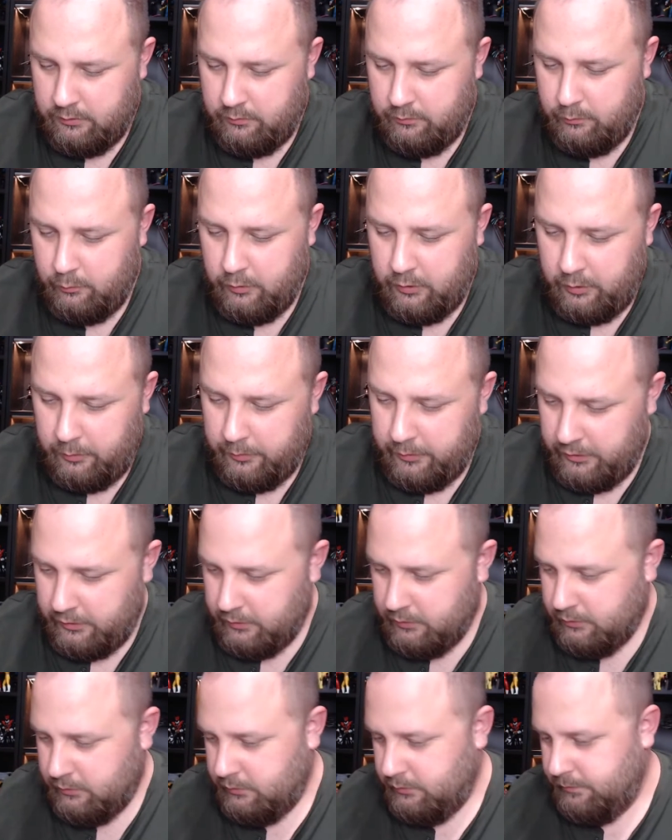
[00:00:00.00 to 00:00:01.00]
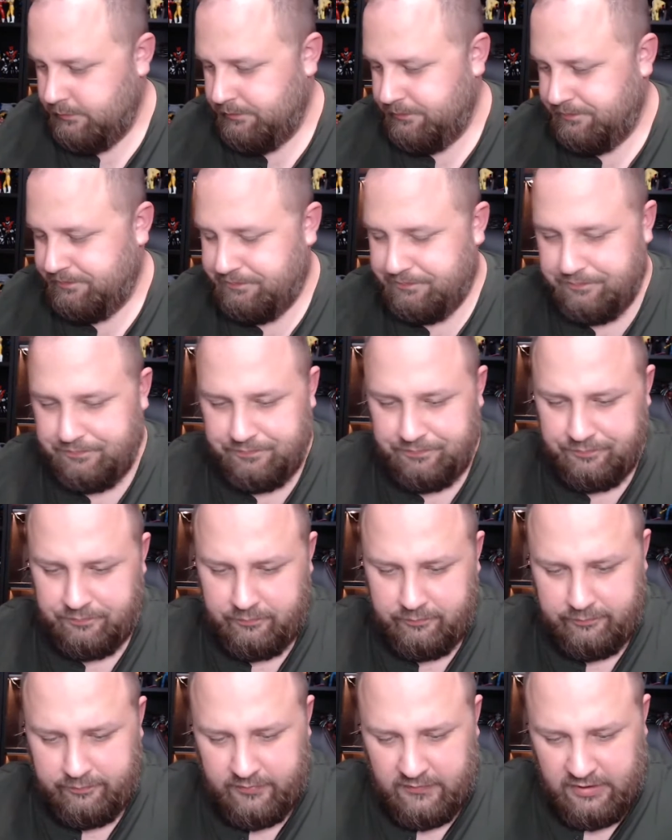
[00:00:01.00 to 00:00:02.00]
What do you mean?
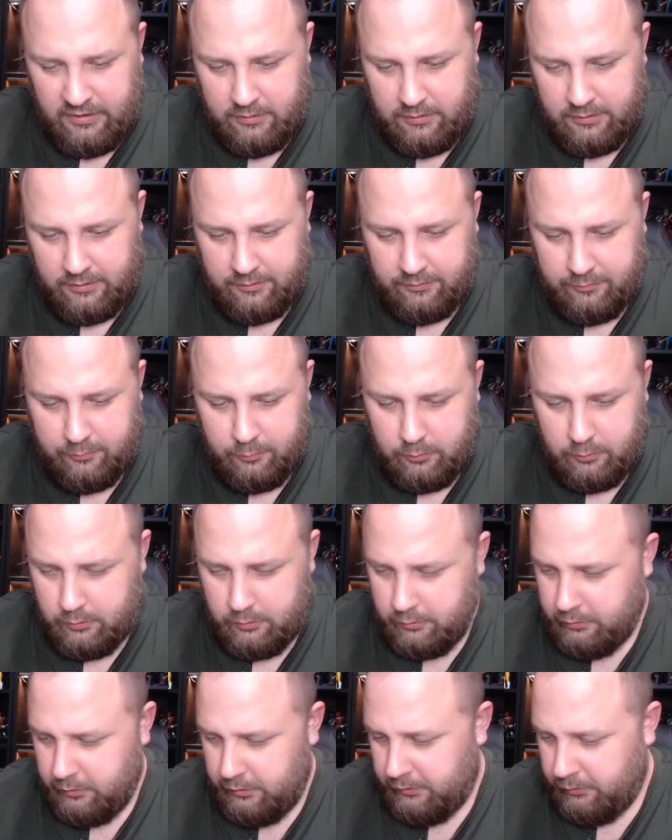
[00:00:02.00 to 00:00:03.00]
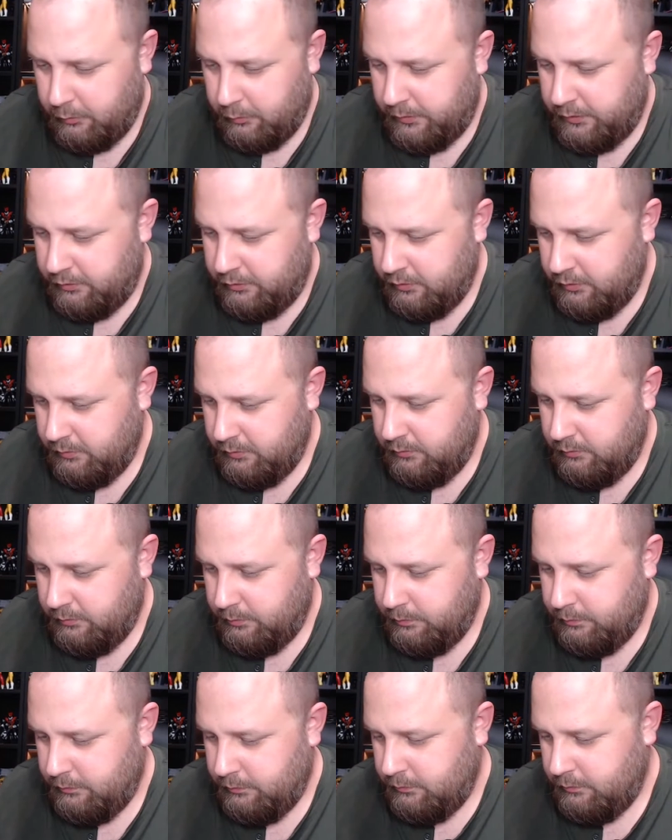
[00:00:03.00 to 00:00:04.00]
Like for
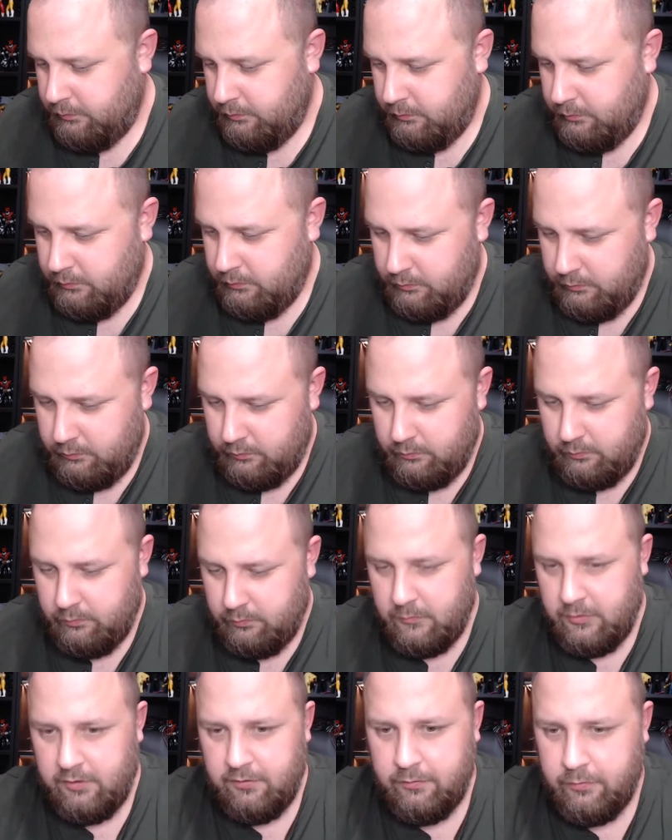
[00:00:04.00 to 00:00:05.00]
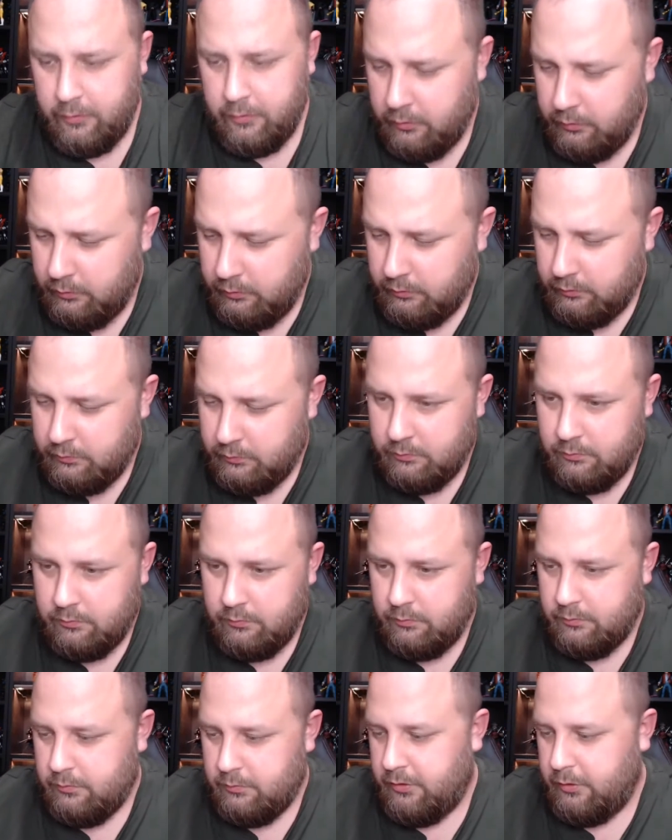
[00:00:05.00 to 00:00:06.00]
transformation info?
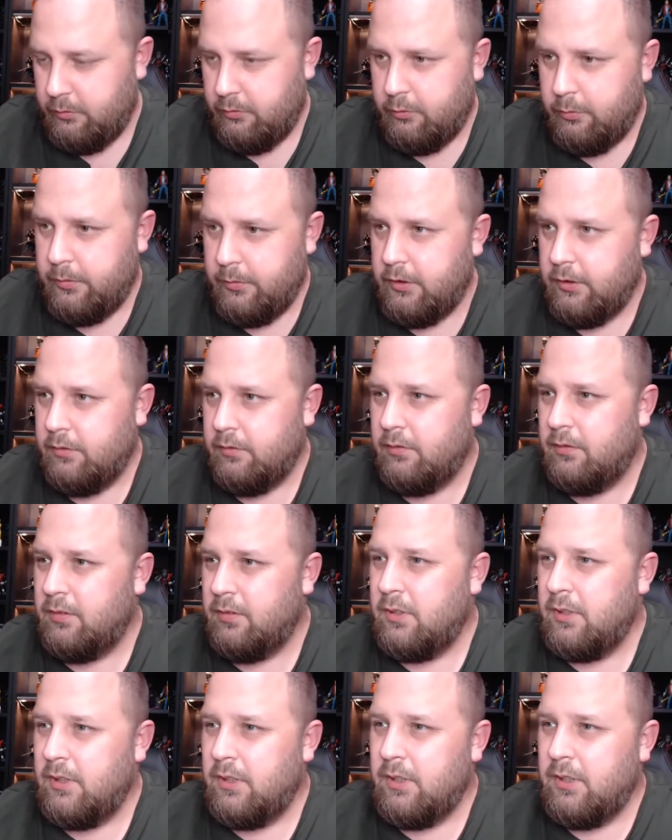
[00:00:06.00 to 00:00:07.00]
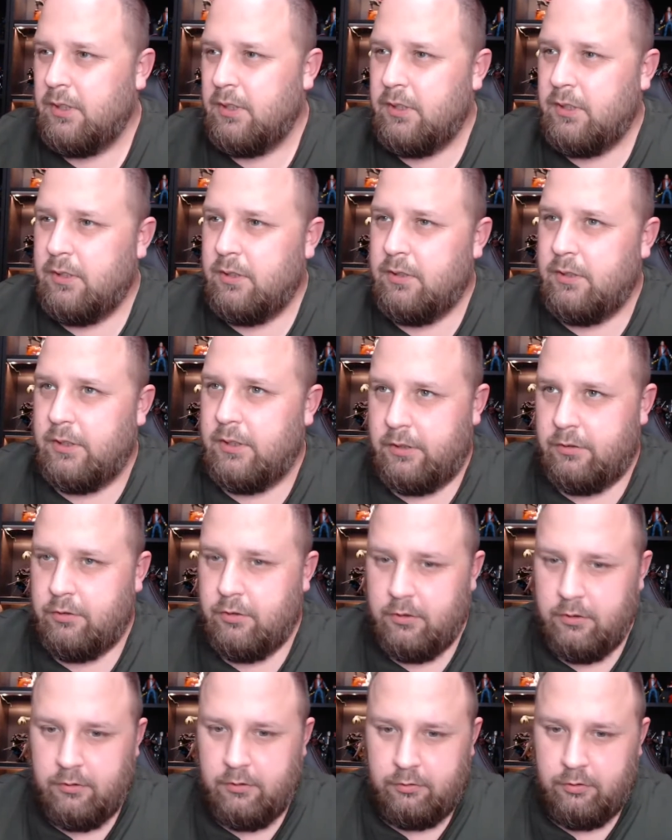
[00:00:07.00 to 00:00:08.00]
Is that what you mean? Like
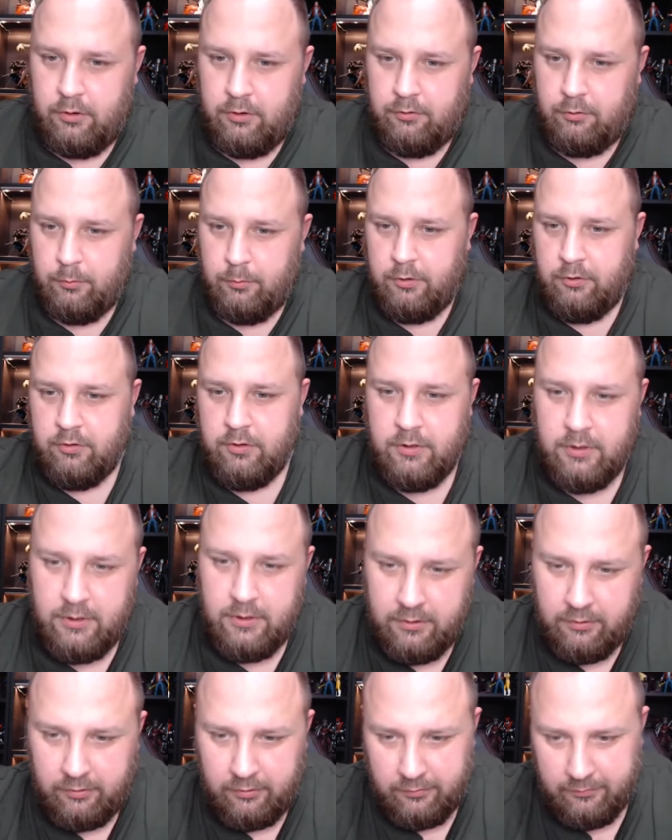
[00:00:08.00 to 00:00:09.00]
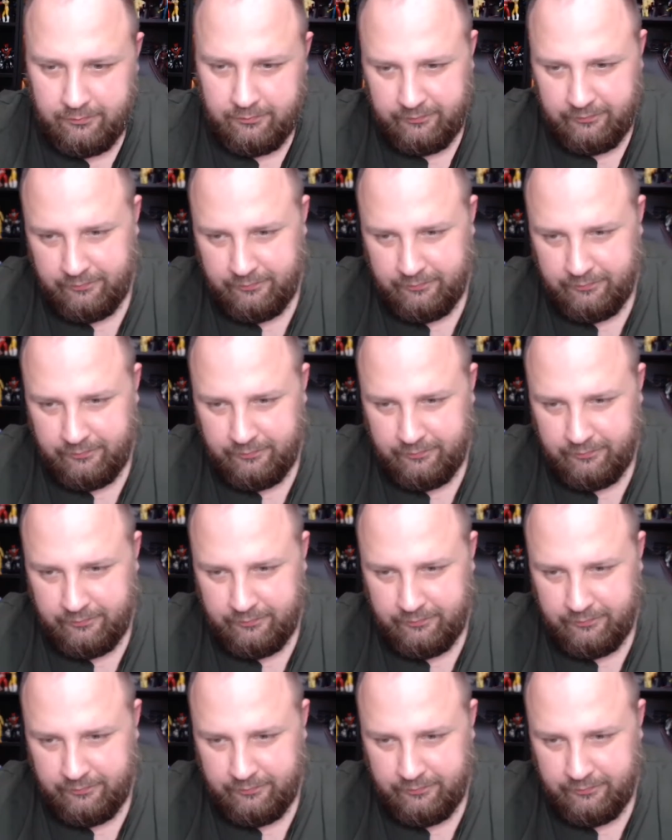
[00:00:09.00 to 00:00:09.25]
a transformation guides?